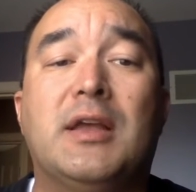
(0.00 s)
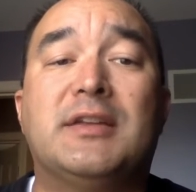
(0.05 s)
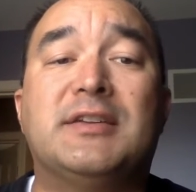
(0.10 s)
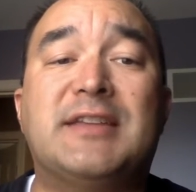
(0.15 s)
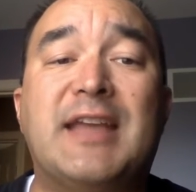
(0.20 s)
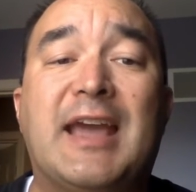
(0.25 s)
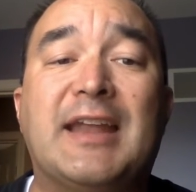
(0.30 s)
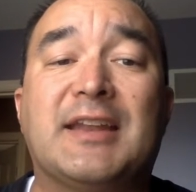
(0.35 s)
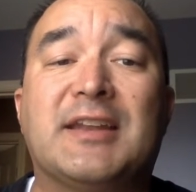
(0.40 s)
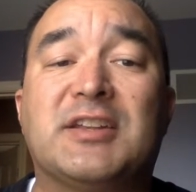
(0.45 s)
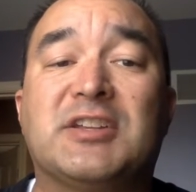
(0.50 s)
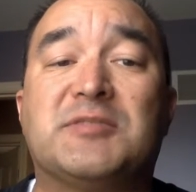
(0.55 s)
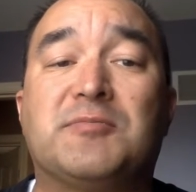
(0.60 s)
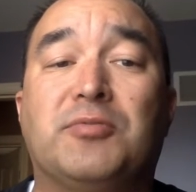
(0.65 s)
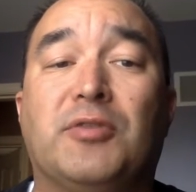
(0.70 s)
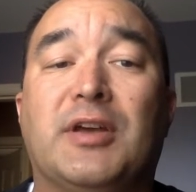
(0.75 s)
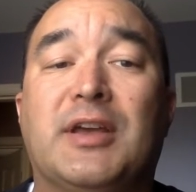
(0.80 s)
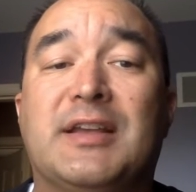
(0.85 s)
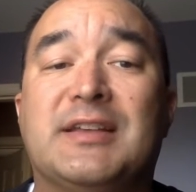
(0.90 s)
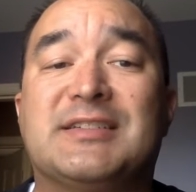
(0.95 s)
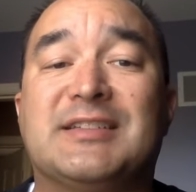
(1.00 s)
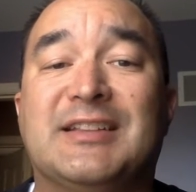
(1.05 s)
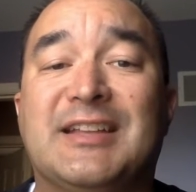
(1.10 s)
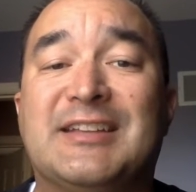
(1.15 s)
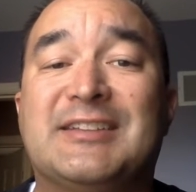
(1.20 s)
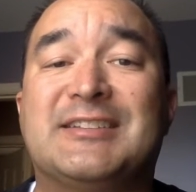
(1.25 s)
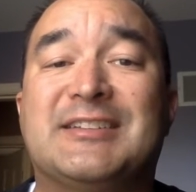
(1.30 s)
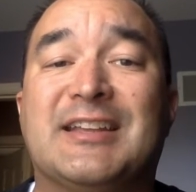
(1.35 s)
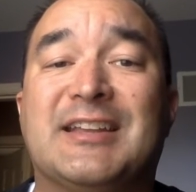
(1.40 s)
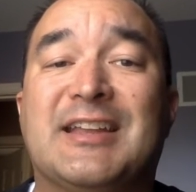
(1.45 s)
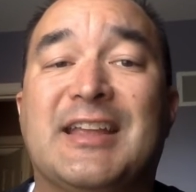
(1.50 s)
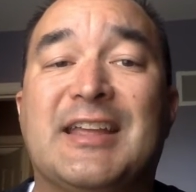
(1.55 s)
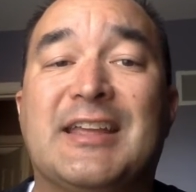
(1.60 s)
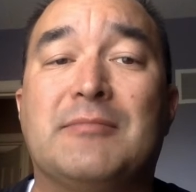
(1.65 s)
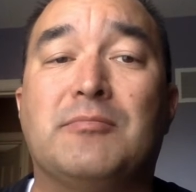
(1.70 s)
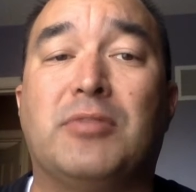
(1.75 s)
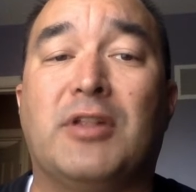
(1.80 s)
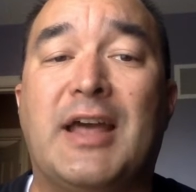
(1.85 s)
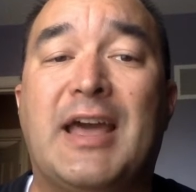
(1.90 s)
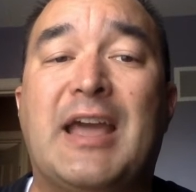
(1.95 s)
data displays listed
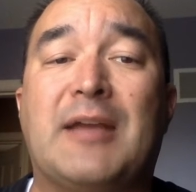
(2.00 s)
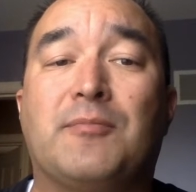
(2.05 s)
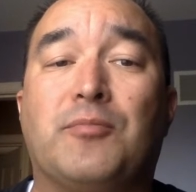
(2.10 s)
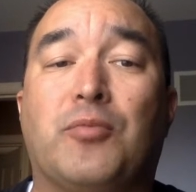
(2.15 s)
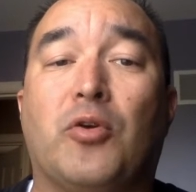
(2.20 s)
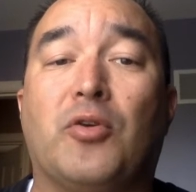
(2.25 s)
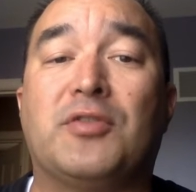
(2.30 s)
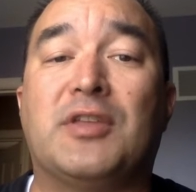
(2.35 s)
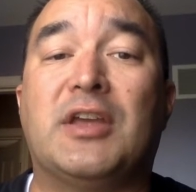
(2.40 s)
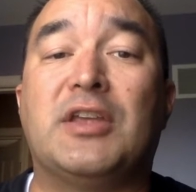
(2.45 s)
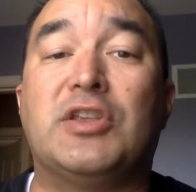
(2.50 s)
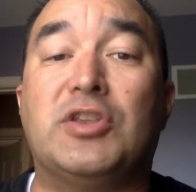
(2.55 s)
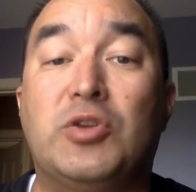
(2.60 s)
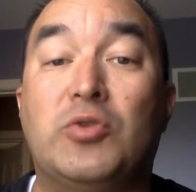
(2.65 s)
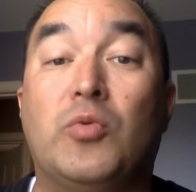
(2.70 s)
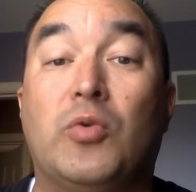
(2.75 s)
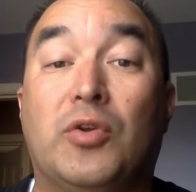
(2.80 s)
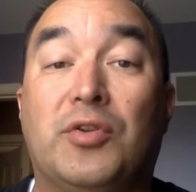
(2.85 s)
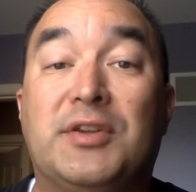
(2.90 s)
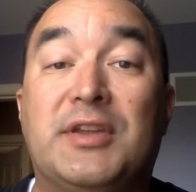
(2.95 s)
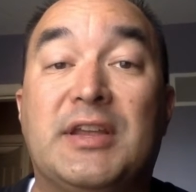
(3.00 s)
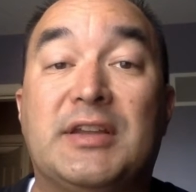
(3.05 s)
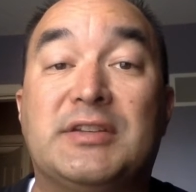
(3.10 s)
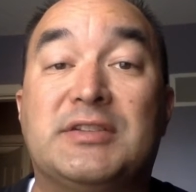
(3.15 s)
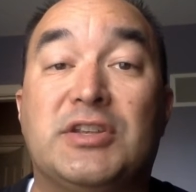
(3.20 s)
in Blackboard that you will need